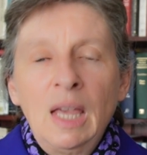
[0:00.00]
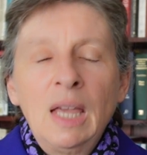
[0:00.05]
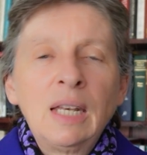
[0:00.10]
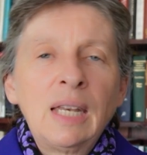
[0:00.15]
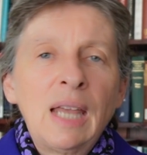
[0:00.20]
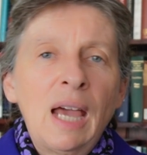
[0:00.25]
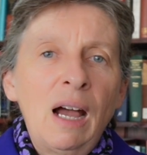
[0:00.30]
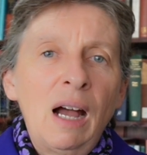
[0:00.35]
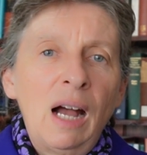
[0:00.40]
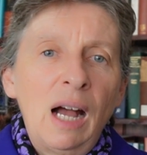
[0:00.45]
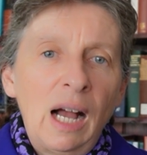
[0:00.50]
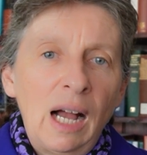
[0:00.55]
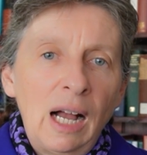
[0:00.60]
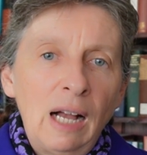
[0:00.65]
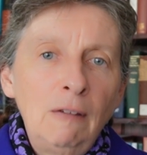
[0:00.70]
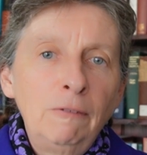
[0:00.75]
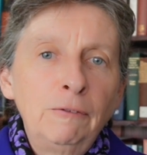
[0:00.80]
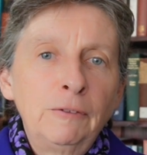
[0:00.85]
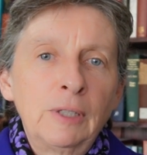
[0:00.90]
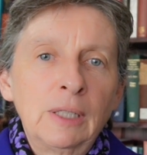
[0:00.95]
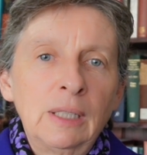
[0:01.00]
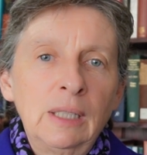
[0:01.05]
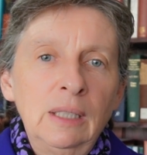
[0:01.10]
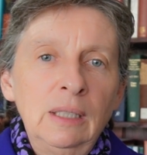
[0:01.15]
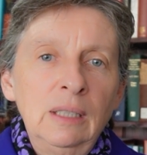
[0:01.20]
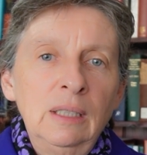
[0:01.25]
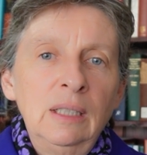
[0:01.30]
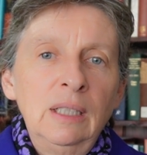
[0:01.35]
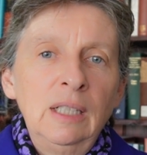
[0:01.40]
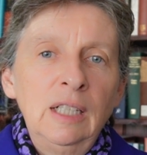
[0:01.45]
Now, after
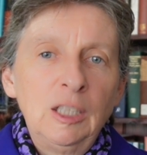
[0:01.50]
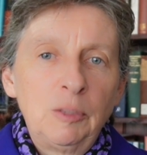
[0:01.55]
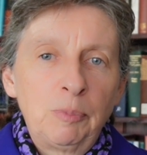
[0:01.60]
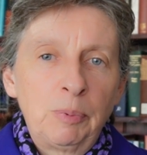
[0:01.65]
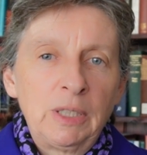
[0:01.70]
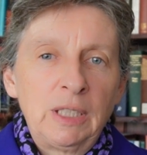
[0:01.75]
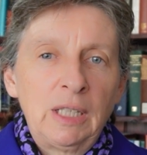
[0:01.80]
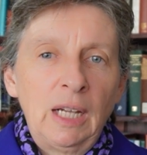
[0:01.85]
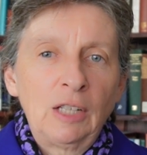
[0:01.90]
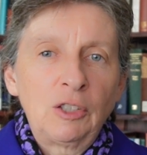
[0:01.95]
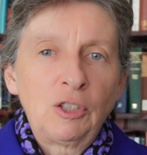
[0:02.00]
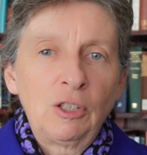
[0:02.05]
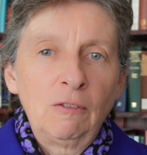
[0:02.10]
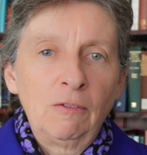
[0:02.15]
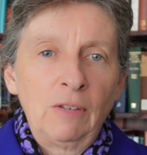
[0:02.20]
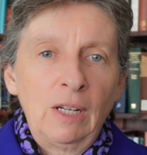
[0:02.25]
his protection